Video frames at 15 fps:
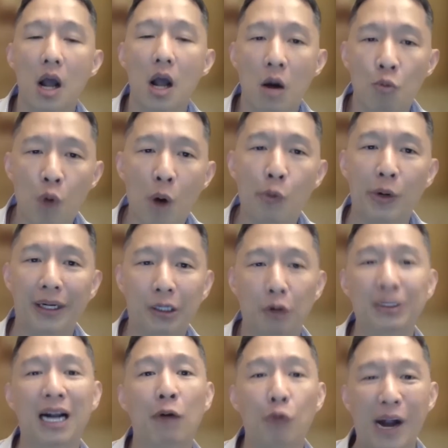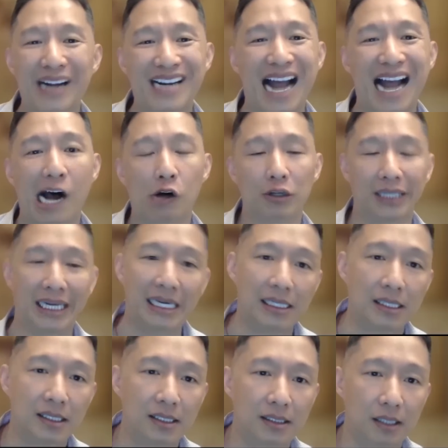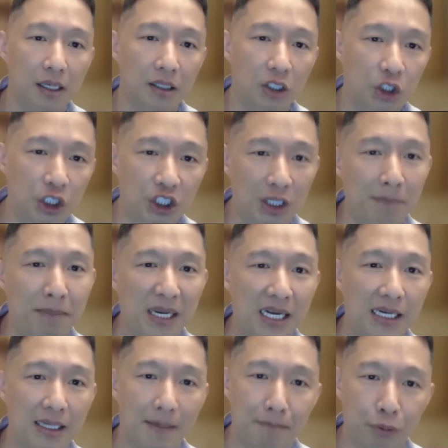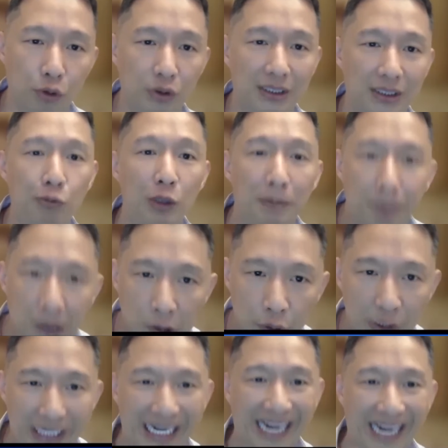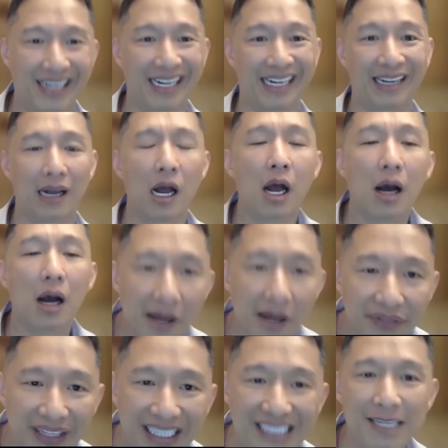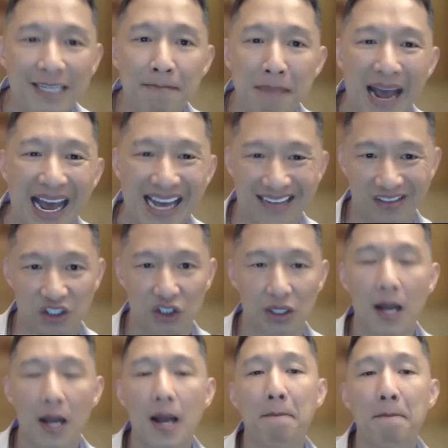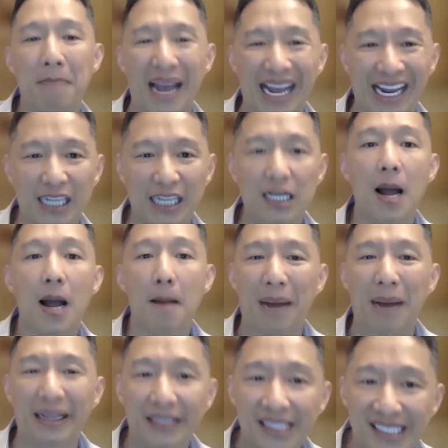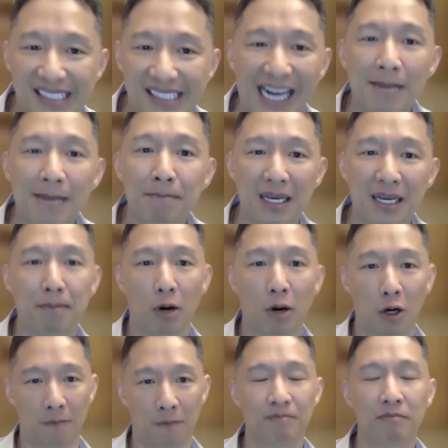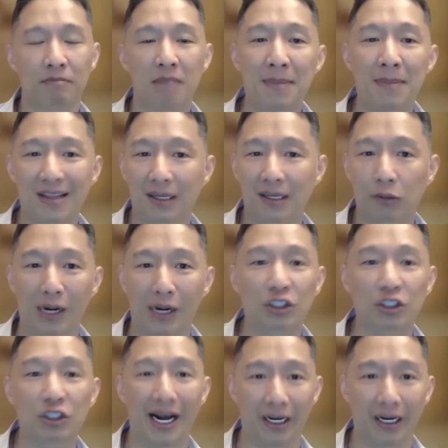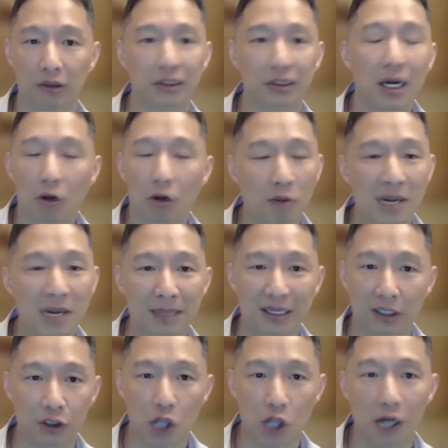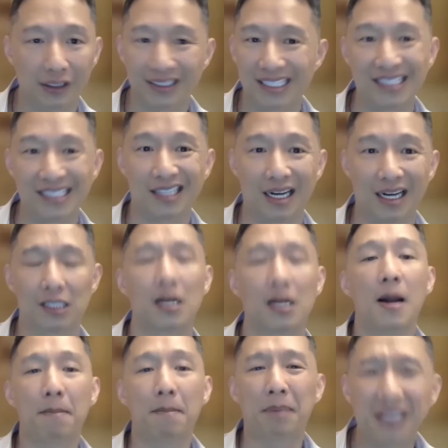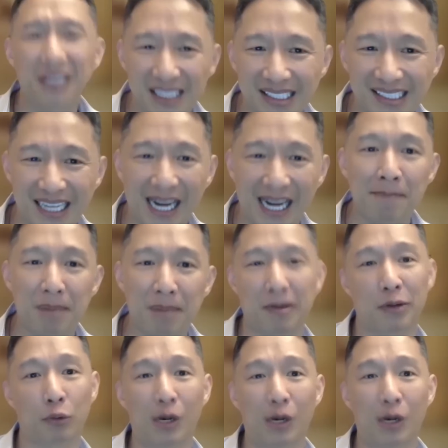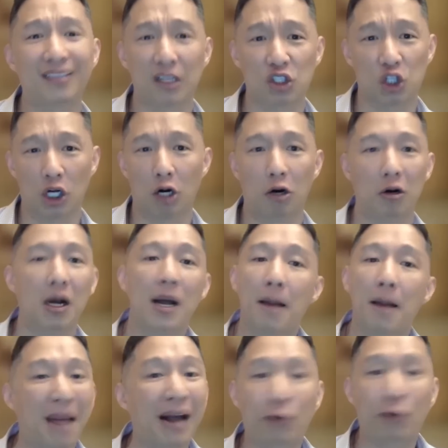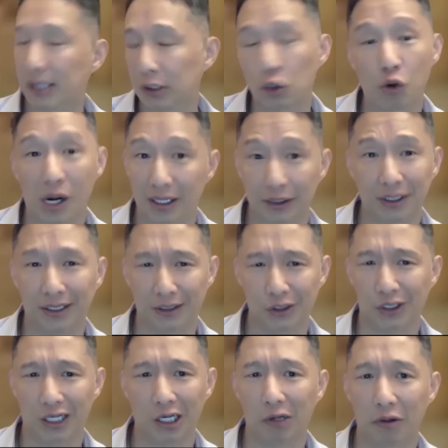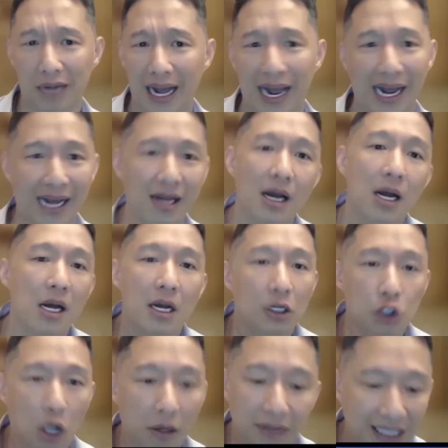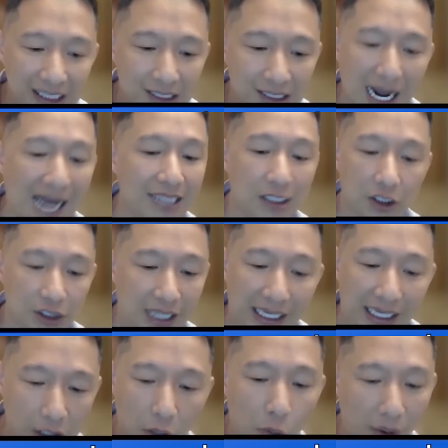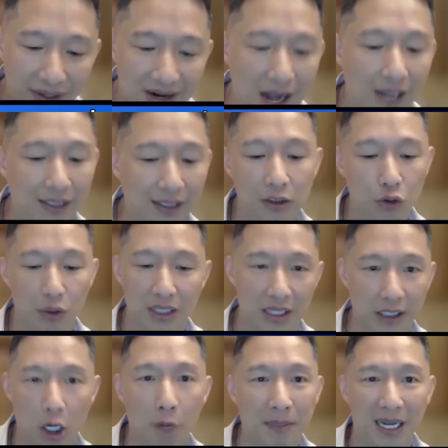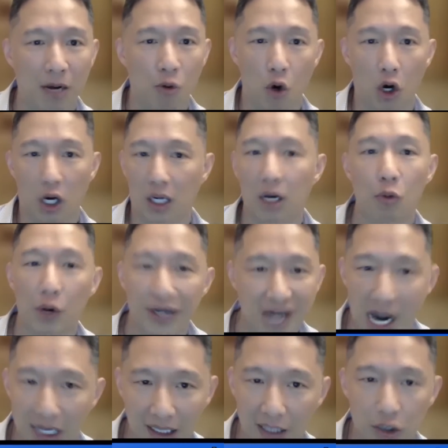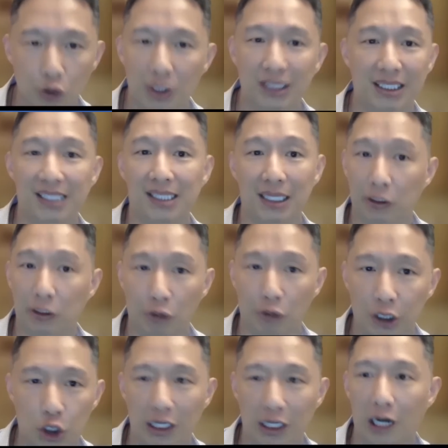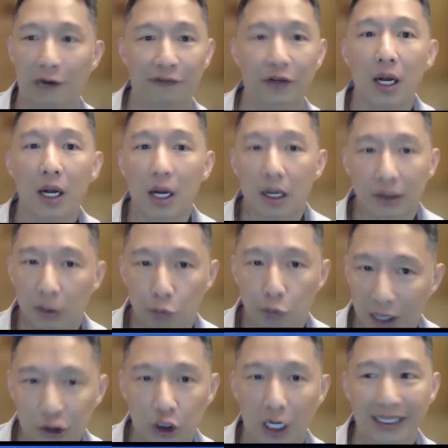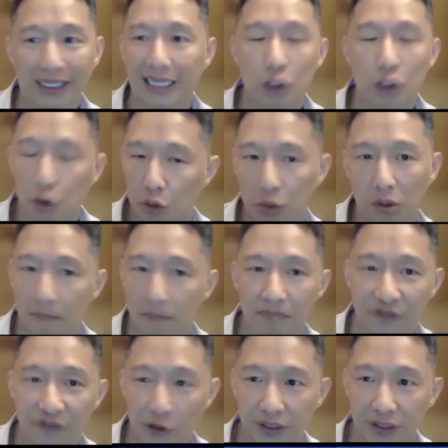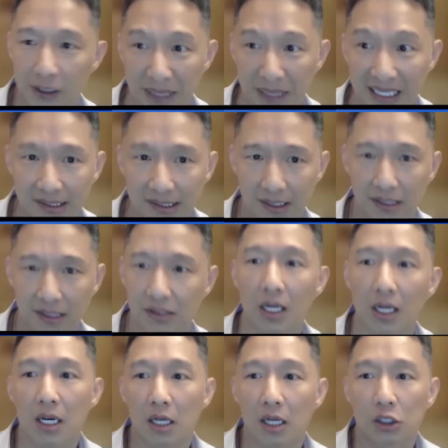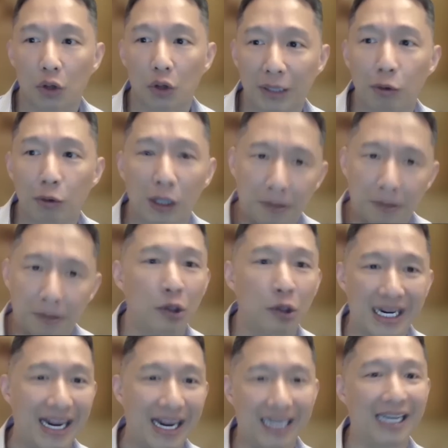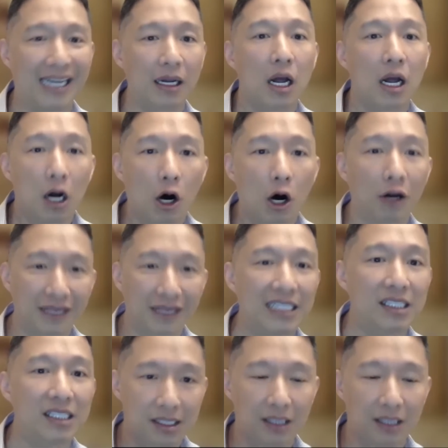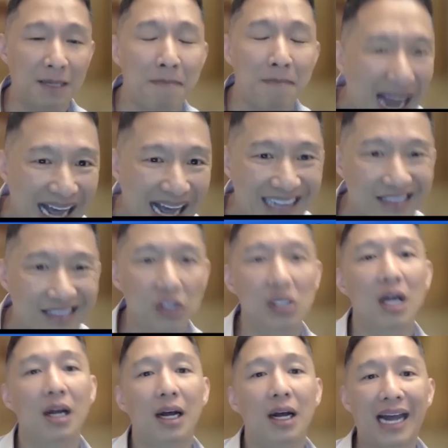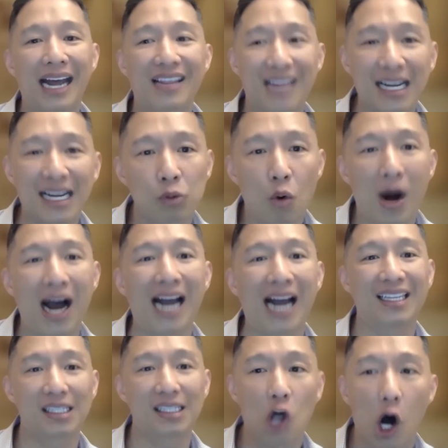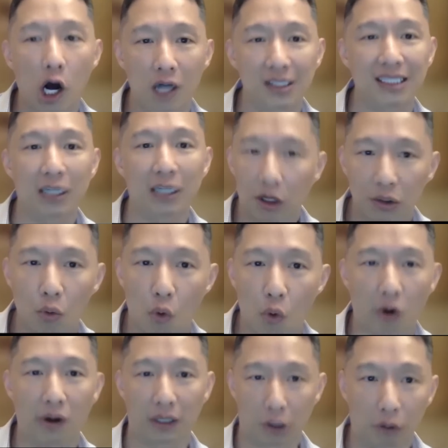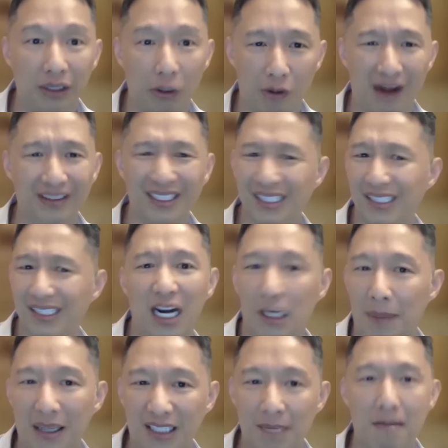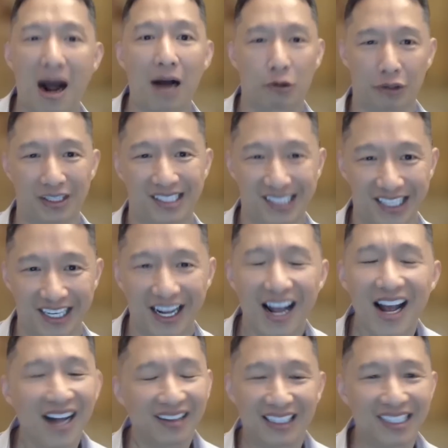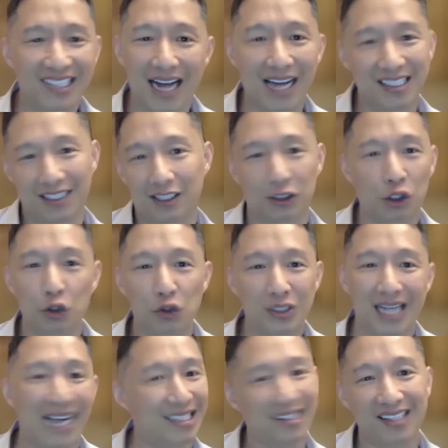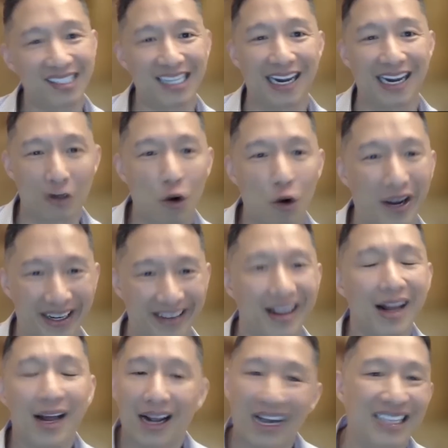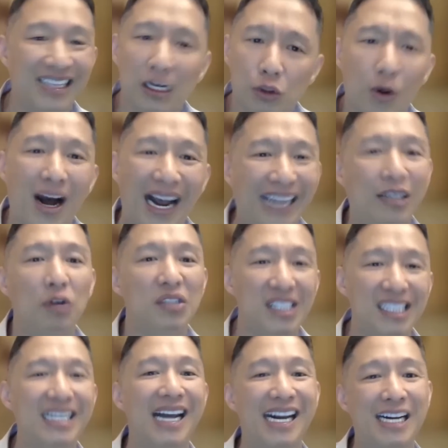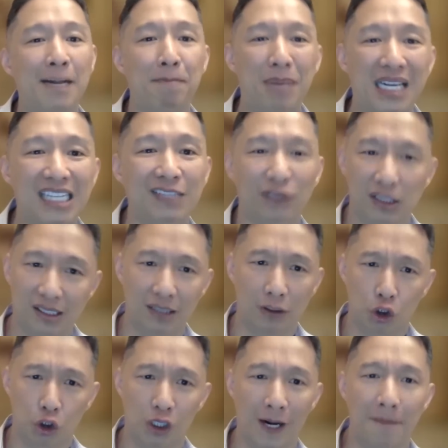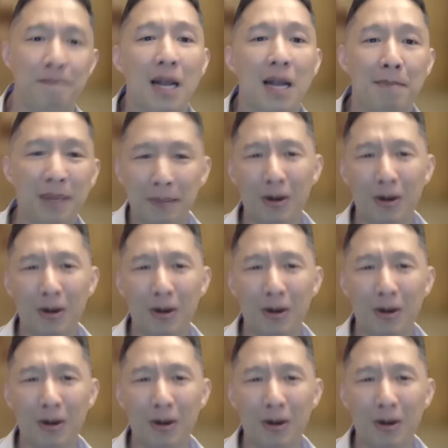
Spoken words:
What we're going at right now is Xi Jinping and Putin repudiating on these demands made by the same people, maybe their grandchild or maybe their daughters and sons, but they're the same people that are running the show back was 200 years ago, okay? So these guys are saying, we're not going to do another Opium War. We're not going to do a disintegration of the Russia into further pieces. So they're repudiating all these demands. And that's why this causing all the war going around. This is not about democracy. These guys are two sides of the same coin. And that's why I don't see any peaceful solution. People